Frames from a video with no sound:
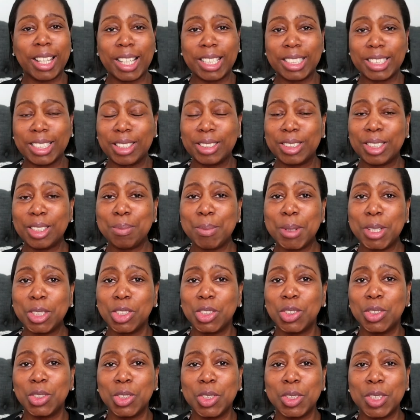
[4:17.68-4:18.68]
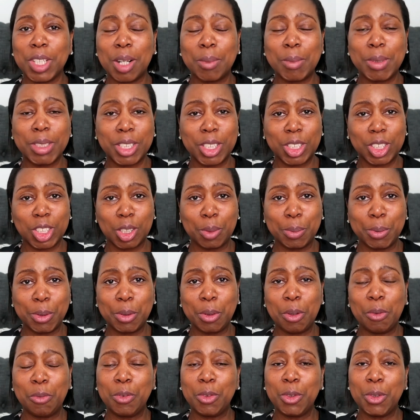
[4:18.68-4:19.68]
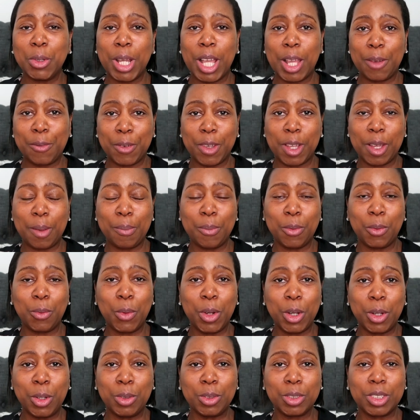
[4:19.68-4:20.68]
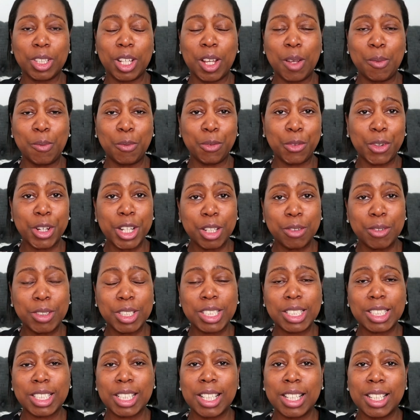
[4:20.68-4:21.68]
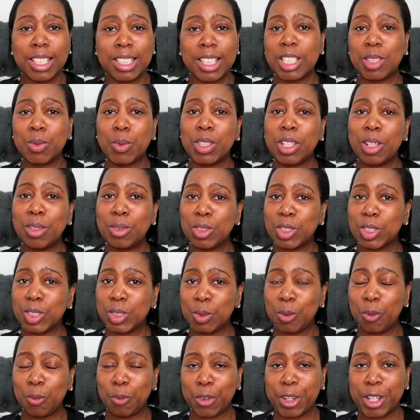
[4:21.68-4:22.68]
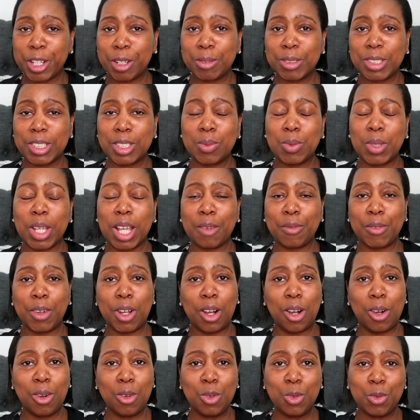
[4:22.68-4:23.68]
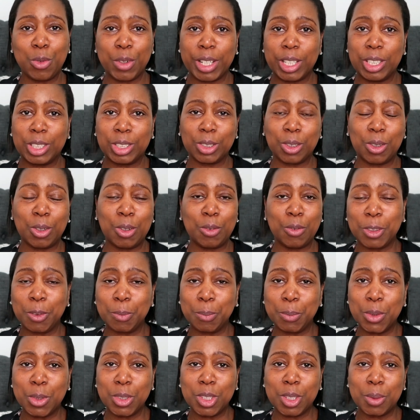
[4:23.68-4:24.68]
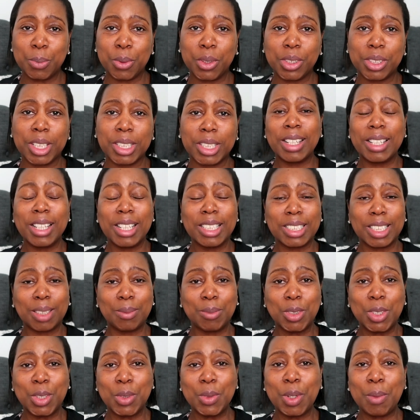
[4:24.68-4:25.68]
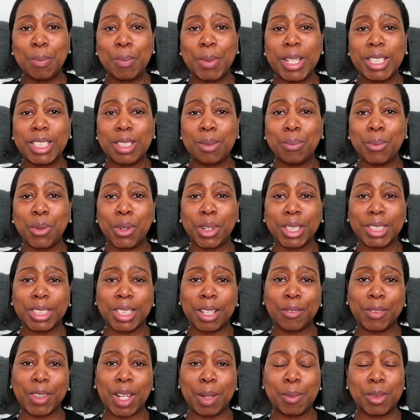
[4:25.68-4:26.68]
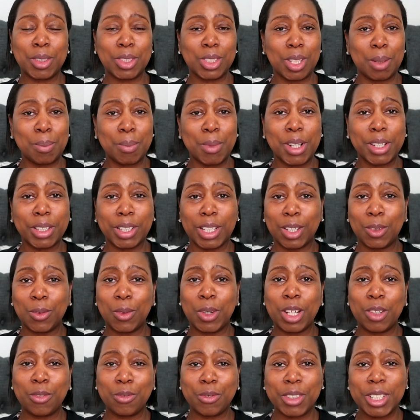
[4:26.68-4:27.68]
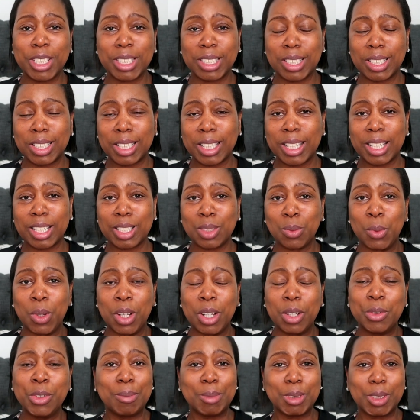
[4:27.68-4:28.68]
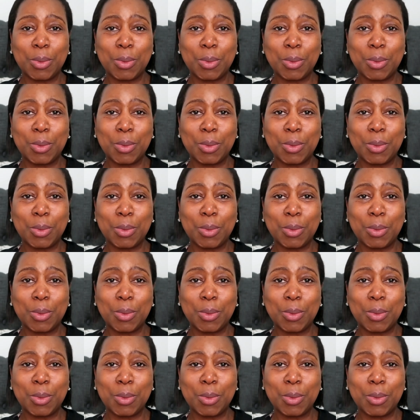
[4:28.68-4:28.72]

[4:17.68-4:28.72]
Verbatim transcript: Okay, so I did mention to you that I'm a distributor for FM World um, Fragrances. Is we don't just do fragrances, we have a whole range of beauty products and there's some new amazing products that have come onto the market quite recently as well.